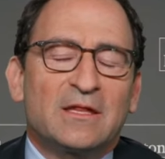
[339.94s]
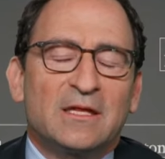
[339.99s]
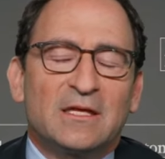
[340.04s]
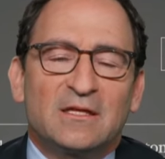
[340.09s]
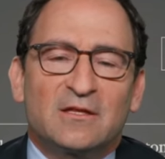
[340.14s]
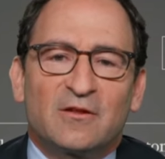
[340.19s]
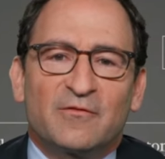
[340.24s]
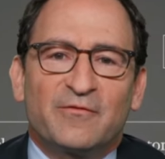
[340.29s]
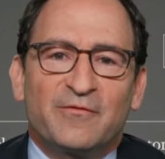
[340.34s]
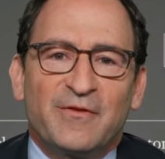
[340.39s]
I
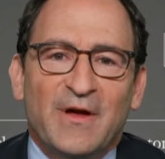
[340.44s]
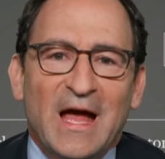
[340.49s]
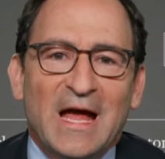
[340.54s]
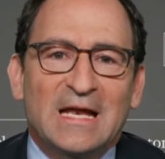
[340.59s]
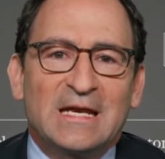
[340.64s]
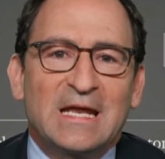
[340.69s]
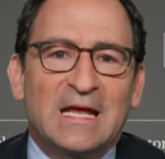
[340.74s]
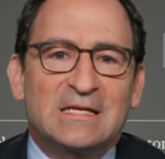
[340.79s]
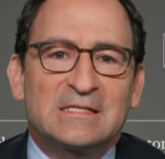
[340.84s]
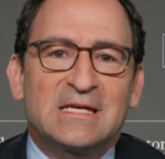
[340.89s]
think the
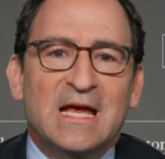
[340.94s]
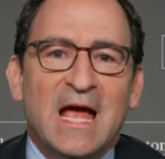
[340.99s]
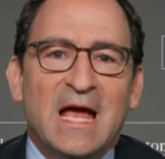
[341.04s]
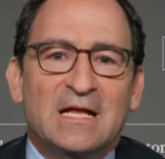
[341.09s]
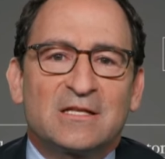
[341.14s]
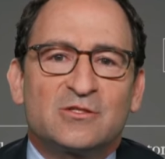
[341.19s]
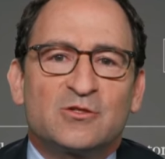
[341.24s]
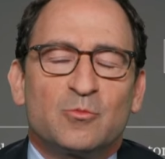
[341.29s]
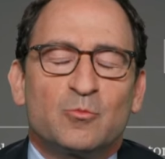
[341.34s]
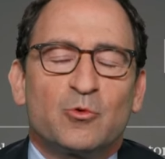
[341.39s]
Fed has
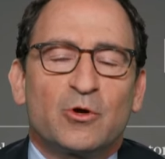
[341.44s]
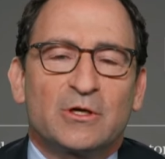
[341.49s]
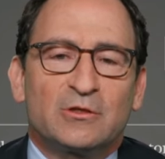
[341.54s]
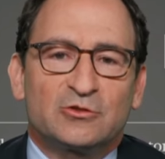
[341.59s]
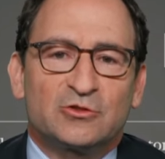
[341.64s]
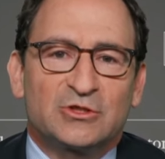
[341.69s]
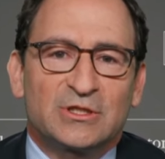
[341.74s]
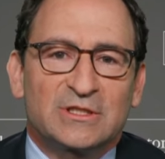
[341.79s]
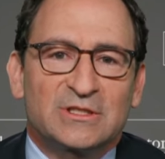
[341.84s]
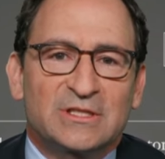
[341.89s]
had some
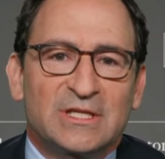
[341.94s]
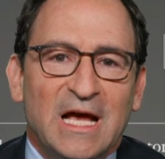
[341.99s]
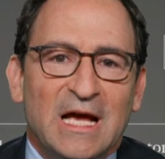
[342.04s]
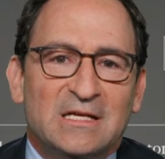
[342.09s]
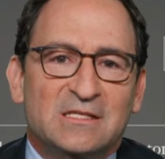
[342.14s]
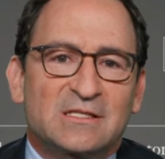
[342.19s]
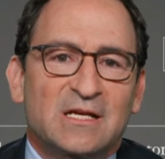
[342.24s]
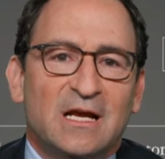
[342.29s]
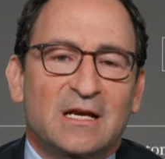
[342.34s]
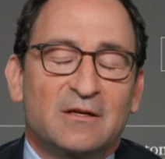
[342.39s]
real
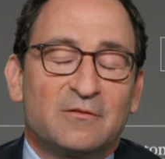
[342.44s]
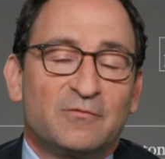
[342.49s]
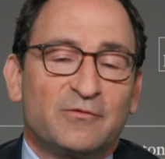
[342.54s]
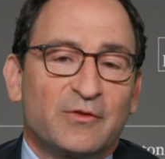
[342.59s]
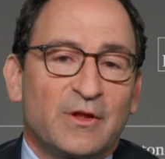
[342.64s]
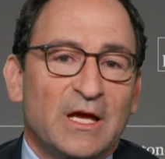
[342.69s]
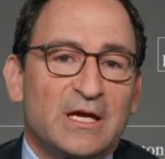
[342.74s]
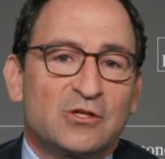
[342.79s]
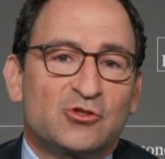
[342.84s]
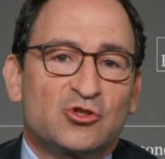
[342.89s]
success on
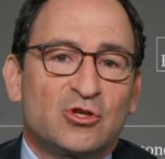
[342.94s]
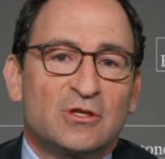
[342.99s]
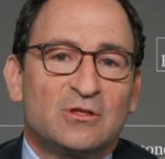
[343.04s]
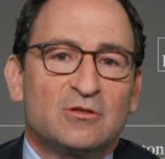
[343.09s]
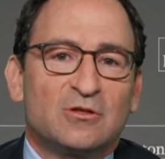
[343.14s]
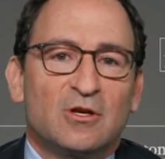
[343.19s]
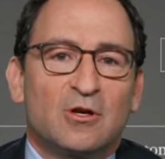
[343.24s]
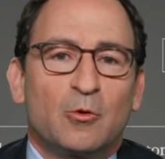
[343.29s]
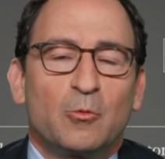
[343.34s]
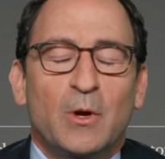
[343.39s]

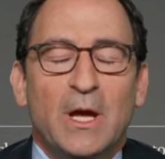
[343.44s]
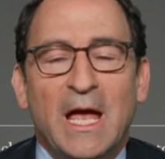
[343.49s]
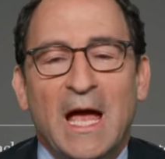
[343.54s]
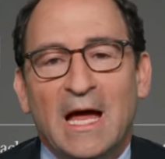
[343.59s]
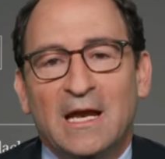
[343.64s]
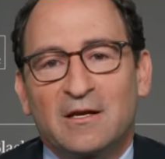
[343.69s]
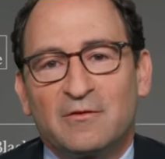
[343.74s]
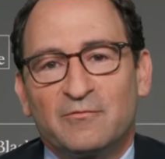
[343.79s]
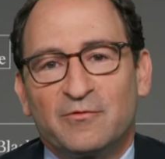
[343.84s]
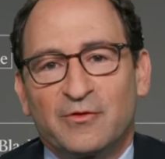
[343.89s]
inflation. You know, we
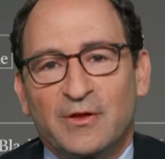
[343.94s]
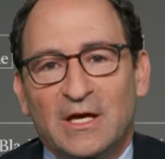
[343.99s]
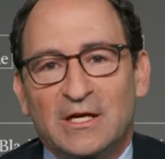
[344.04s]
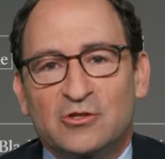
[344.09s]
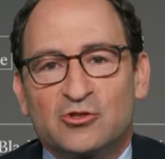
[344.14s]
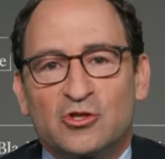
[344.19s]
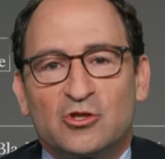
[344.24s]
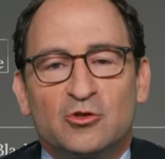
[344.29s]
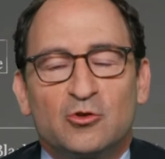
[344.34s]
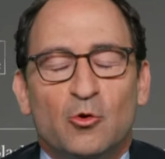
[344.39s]
had
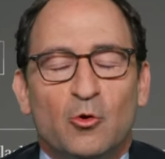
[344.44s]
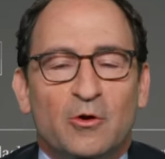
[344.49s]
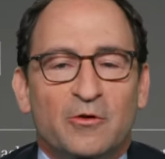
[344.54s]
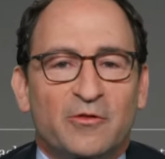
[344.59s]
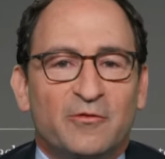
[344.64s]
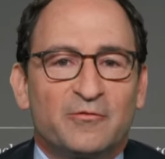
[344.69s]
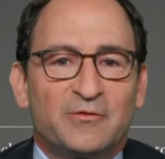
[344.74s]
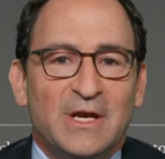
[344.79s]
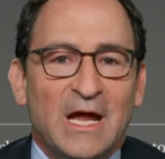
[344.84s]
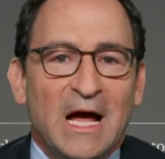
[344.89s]
inflation
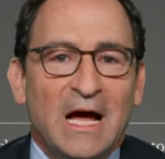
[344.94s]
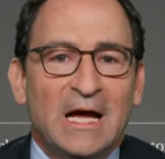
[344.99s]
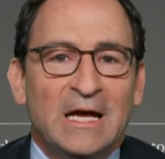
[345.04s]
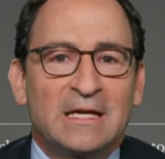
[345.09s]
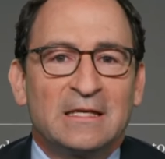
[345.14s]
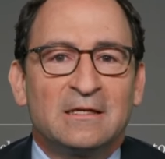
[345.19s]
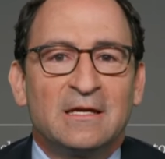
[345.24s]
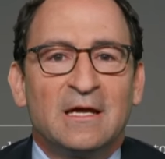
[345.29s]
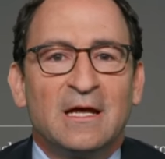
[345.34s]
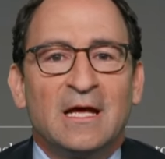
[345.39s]
north of
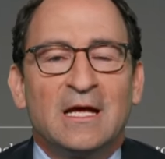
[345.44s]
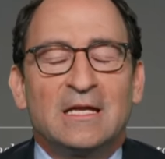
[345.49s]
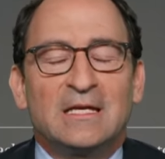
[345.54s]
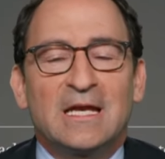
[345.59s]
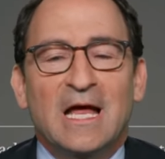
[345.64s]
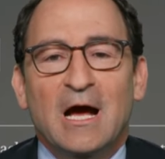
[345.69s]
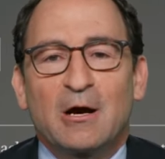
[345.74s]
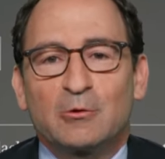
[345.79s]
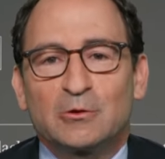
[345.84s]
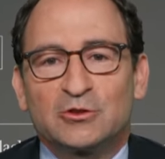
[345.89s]
9.
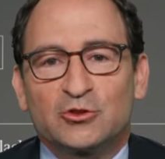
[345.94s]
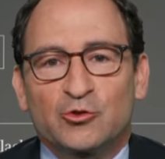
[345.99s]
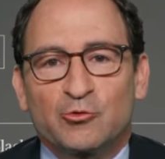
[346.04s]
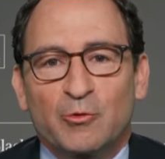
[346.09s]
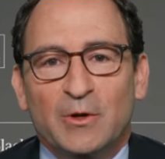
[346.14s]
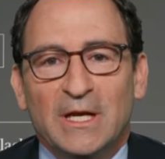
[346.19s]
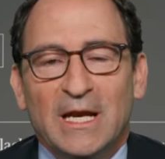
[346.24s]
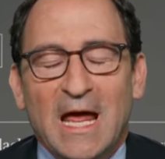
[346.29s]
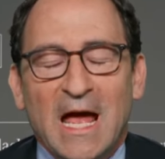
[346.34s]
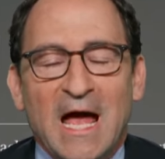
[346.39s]
Now it's
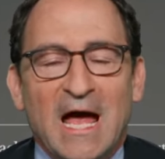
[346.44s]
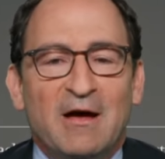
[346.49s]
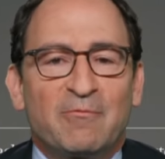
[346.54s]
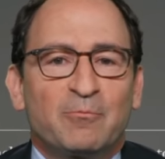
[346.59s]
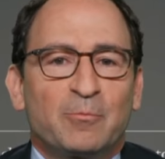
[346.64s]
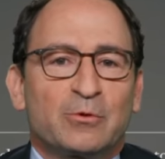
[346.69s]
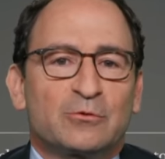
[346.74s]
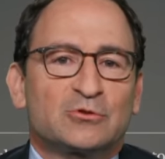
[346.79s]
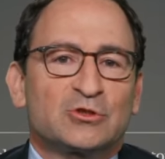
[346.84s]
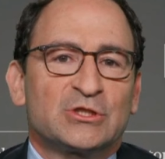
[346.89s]

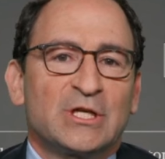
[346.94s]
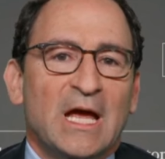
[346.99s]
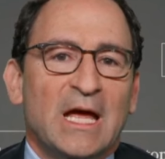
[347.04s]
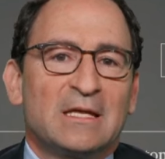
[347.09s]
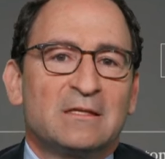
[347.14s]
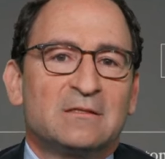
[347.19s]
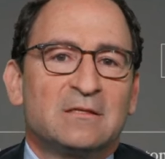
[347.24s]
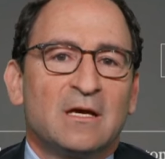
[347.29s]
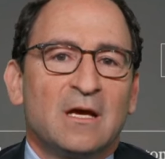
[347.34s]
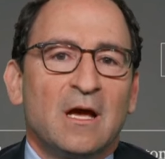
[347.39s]

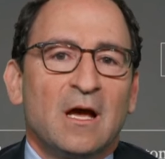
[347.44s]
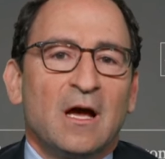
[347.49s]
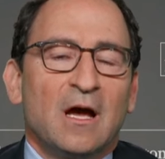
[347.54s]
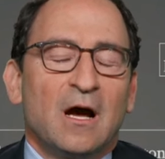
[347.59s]
3.5%.